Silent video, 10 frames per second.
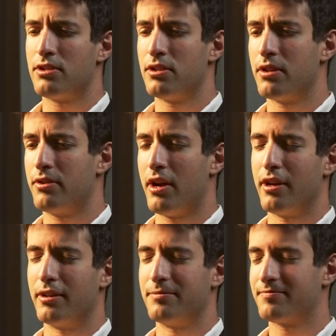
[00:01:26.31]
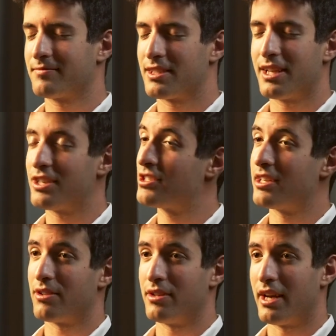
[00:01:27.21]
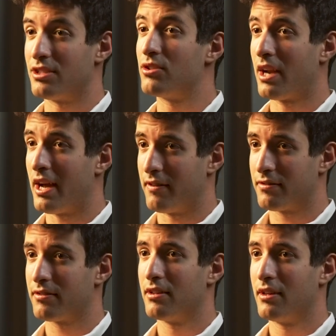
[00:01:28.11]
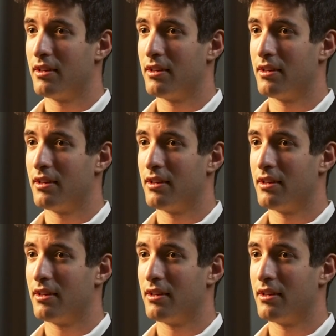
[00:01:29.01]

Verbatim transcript: it's another day. It's not just another day, it's your life.